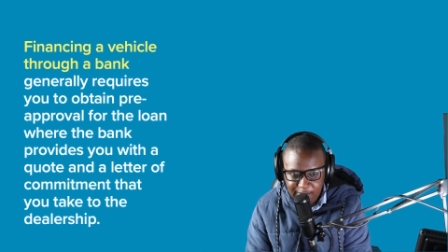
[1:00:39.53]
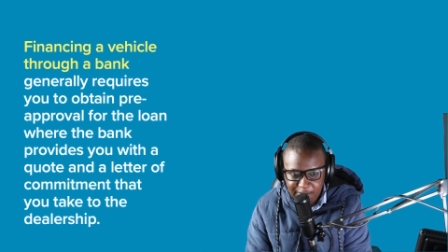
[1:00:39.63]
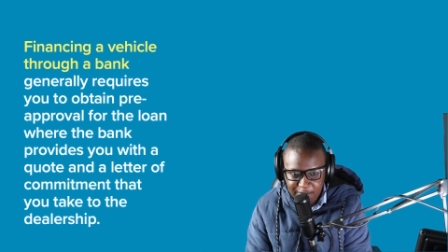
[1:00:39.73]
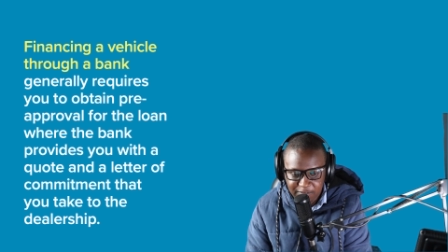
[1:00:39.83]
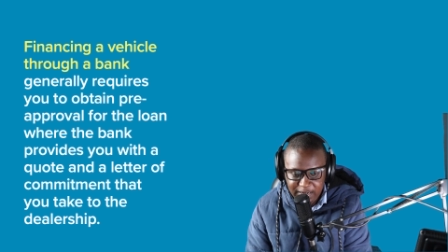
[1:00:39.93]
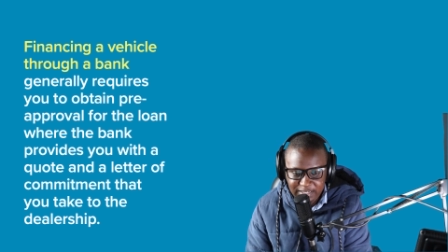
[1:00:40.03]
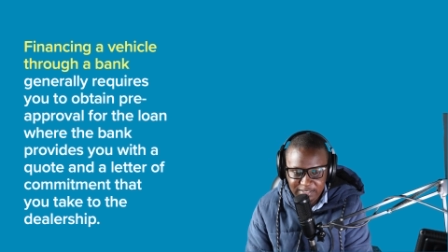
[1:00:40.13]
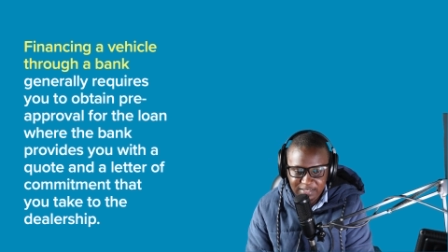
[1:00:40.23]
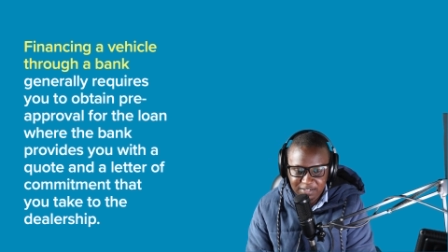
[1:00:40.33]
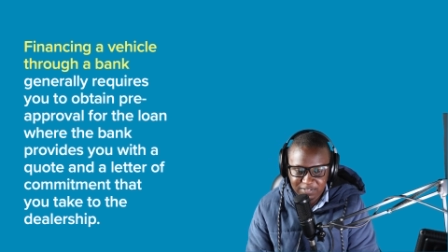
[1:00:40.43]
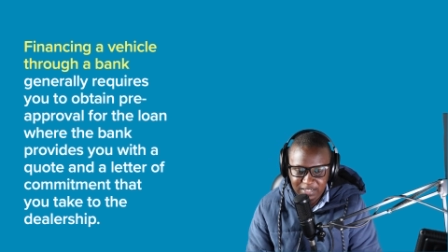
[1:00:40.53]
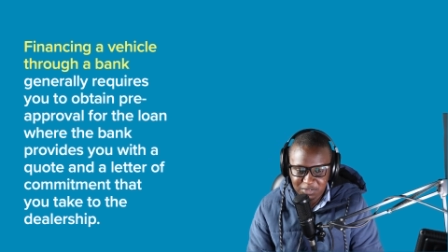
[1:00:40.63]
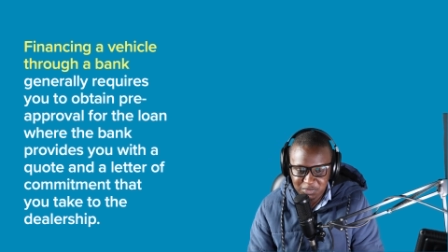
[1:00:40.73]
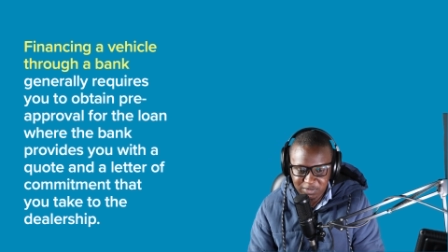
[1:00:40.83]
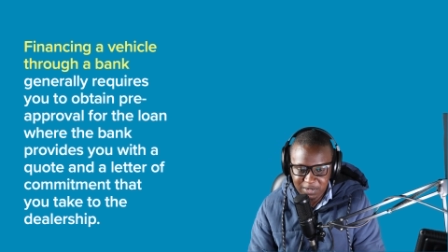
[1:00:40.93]
Financing a vehicle
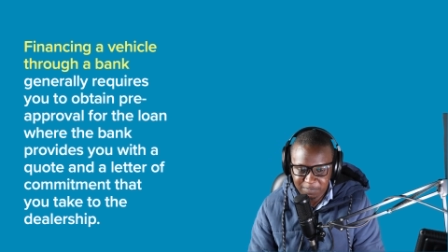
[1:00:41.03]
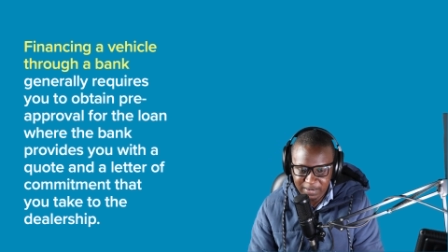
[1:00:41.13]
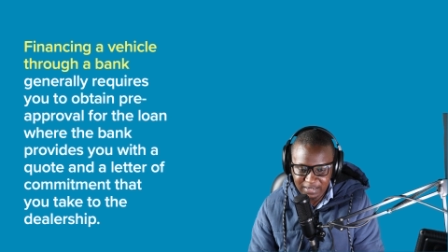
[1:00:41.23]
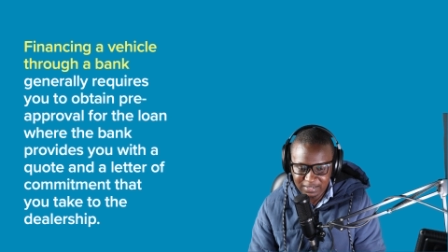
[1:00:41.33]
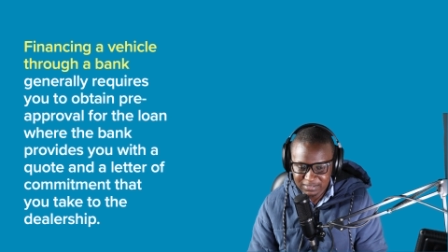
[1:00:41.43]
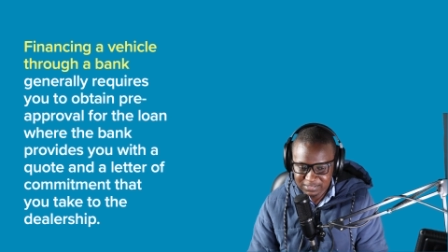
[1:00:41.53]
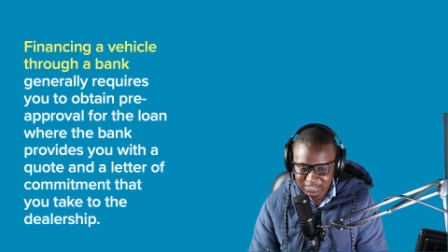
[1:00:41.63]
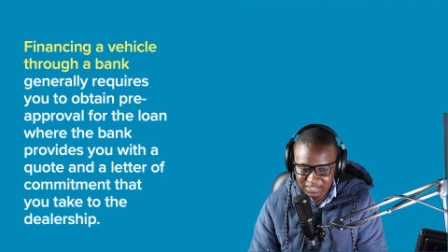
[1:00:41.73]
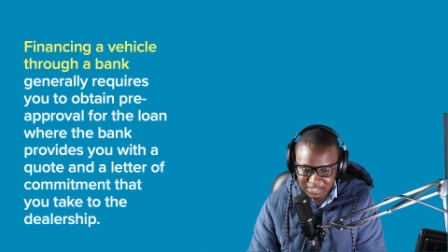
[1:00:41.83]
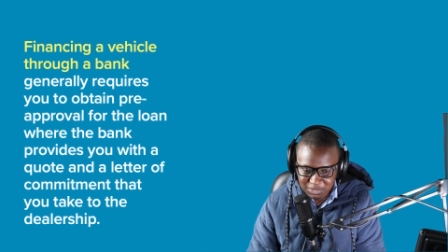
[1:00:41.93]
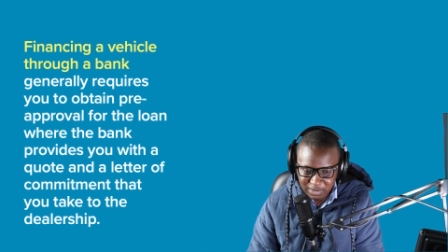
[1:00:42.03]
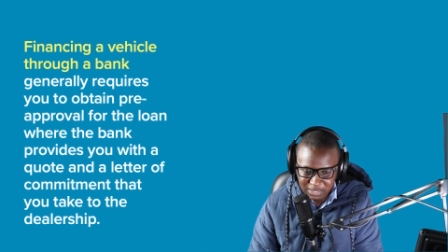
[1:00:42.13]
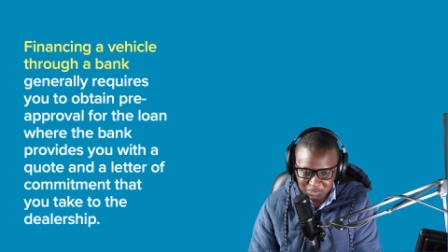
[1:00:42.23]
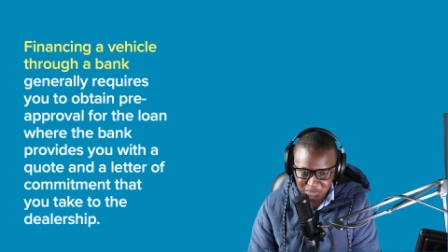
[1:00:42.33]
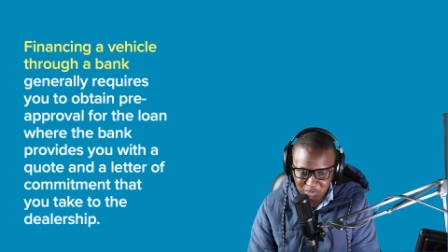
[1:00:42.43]
through the bank generally requires
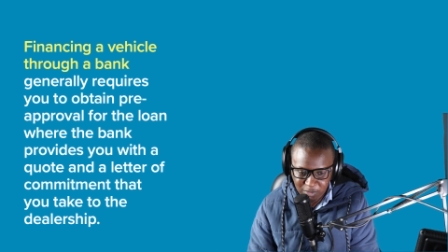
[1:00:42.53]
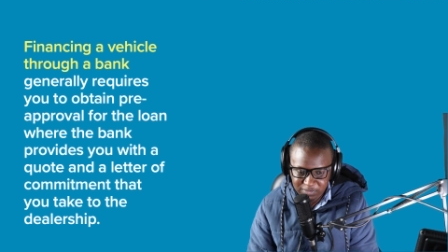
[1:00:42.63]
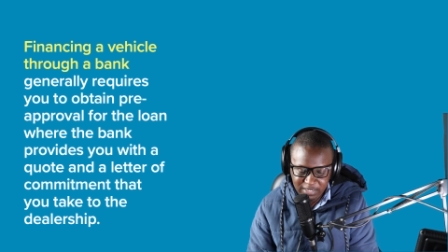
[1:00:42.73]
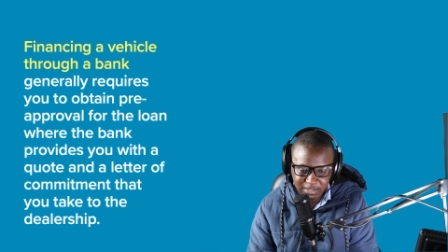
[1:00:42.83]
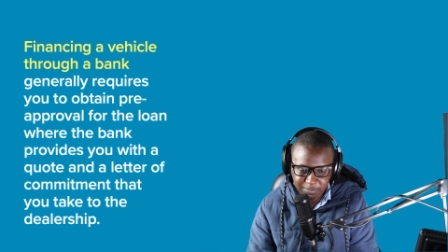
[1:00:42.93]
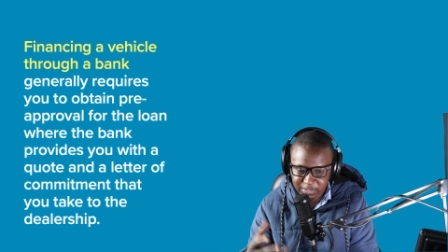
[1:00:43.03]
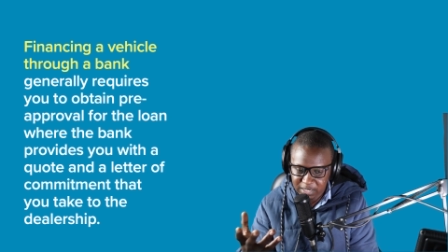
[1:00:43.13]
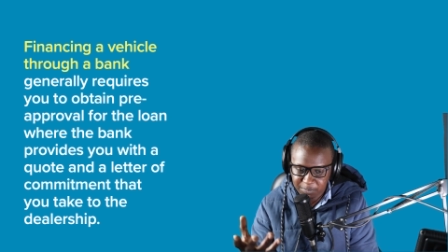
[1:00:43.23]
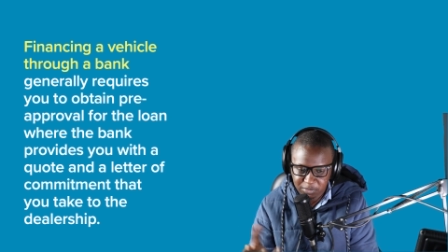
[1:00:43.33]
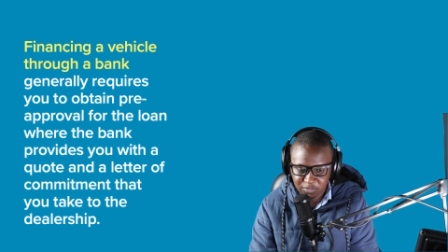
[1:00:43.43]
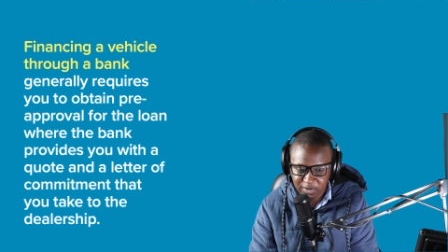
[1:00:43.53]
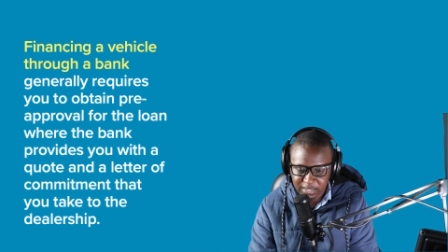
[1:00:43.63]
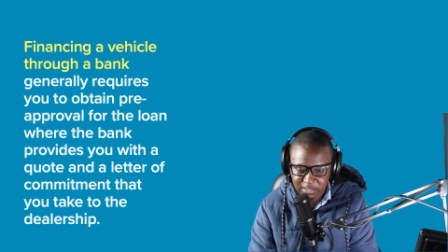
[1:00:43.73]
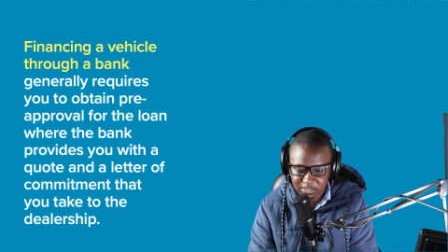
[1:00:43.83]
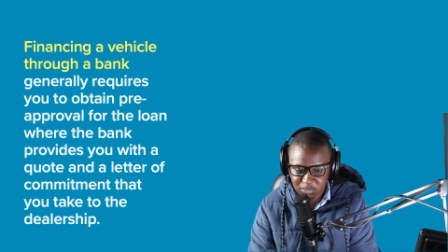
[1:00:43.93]
you to obtain a pre-approval.
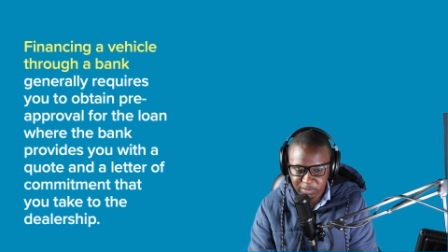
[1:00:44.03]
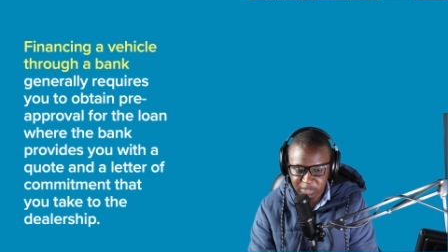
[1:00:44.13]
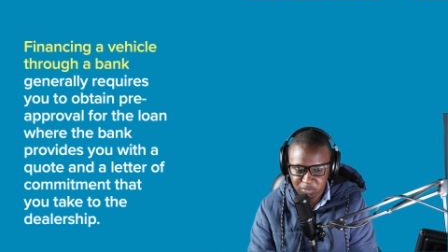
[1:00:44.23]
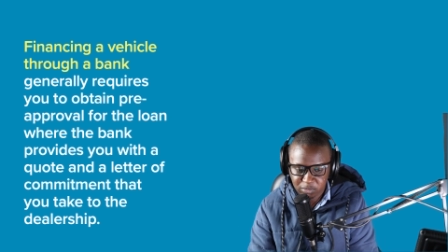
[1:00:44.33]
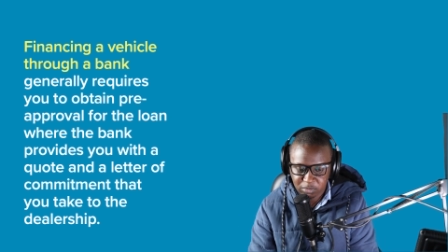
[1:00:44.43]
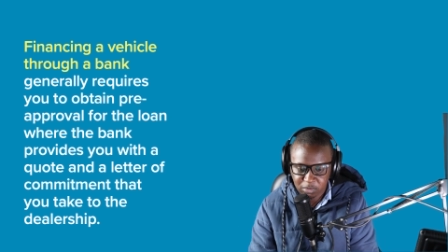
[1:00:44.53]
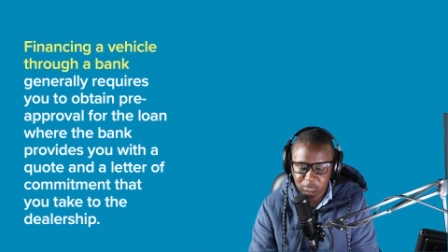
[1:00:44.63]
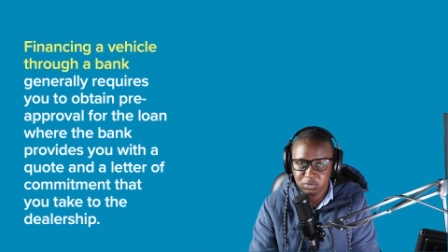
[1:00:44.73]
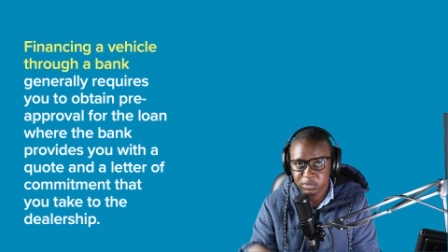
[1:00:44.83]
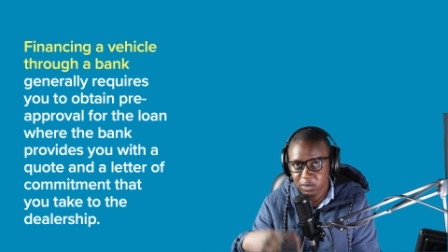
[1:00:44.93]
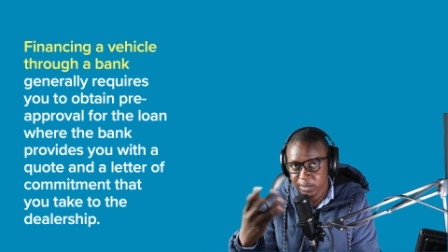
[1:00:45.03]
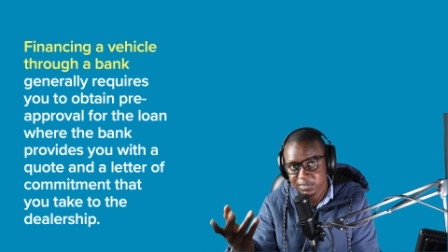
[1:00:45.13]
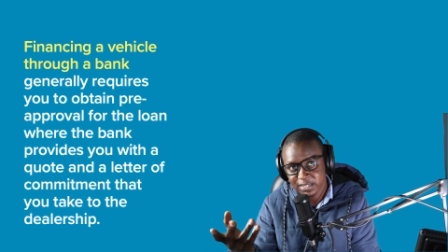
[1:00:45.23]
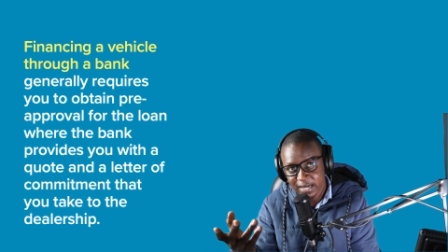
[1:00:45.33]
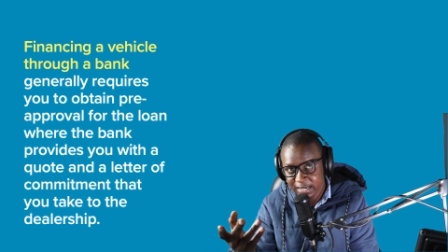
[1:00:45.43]
This is when you go to the
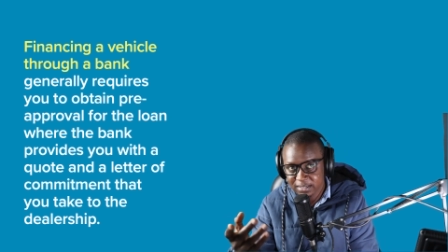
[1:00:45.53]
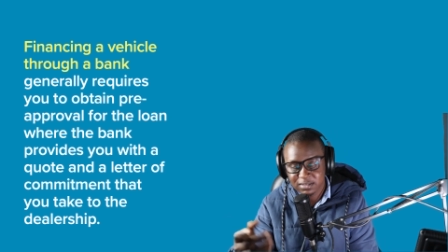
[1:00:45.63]
website,